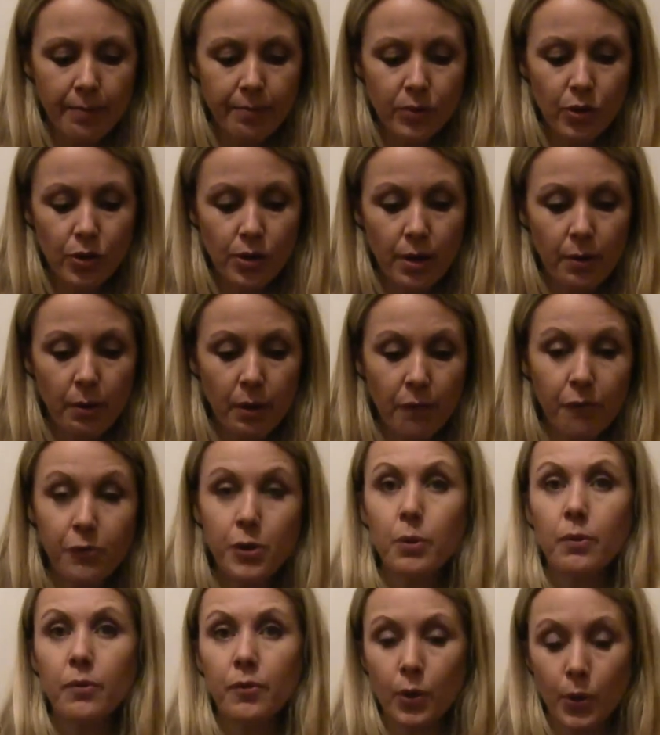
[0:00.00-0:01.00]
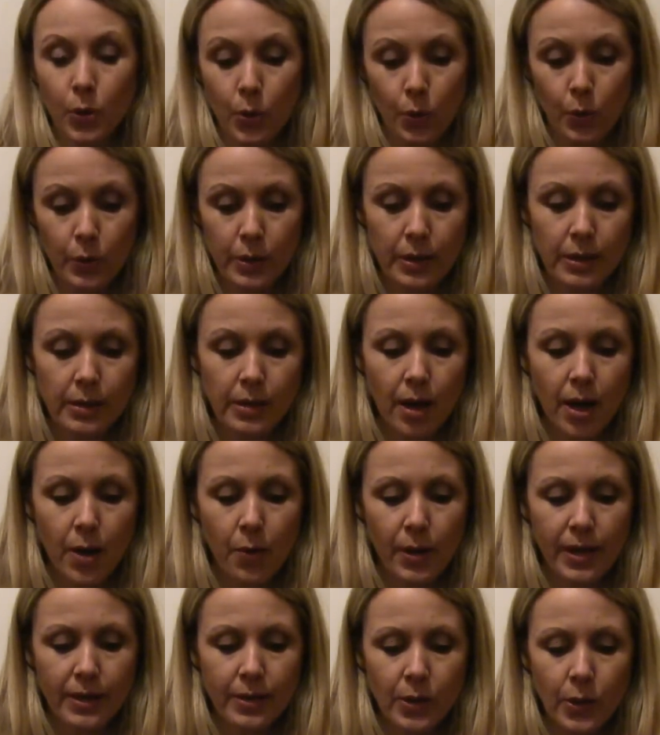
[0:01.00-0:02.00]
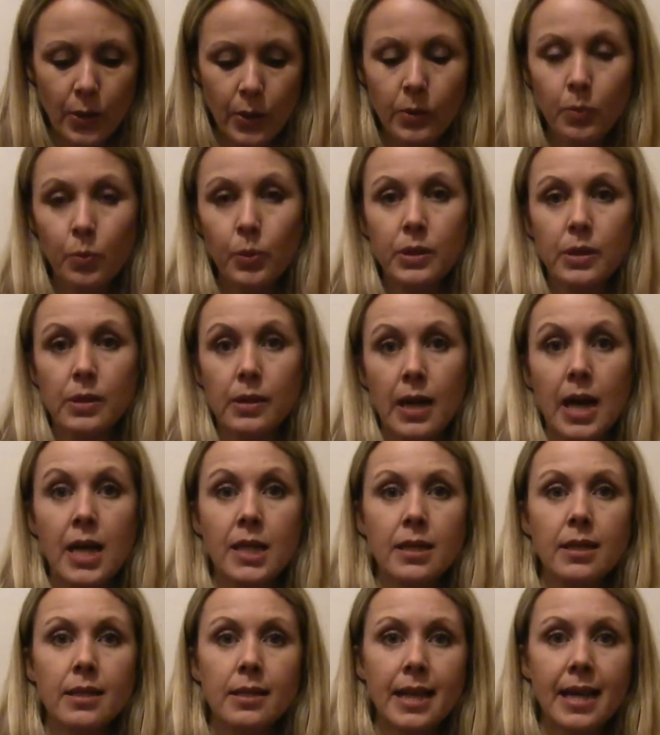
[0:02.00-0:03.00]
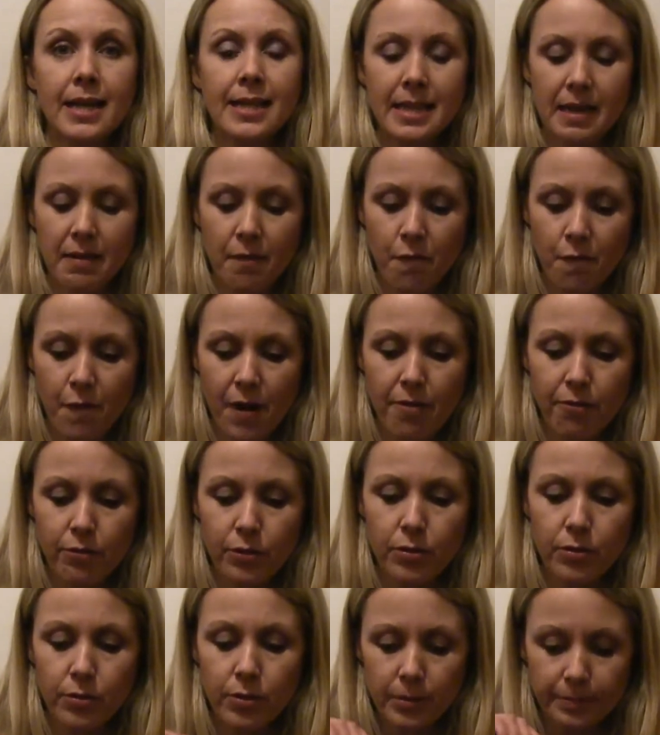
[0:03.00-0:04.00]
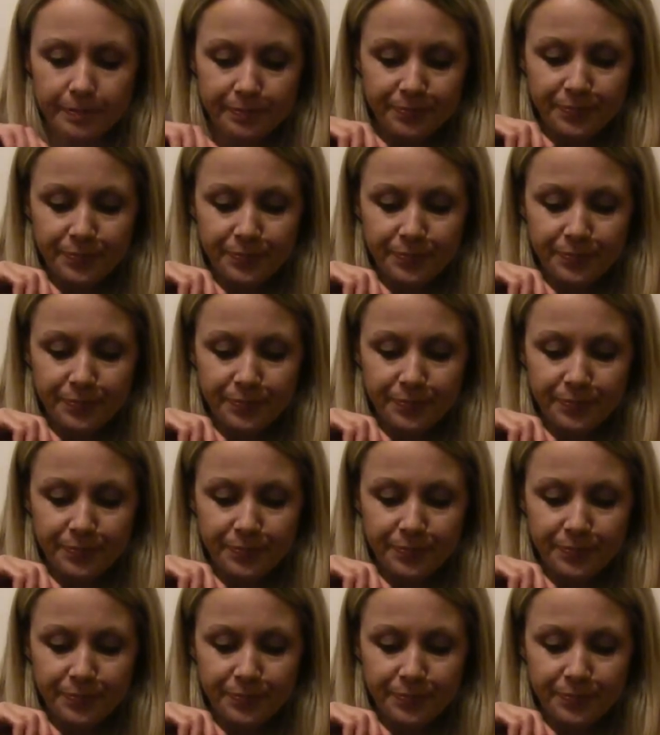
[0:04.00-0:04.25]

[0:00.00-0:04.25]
So a few of the courses I went on was understanding ferals,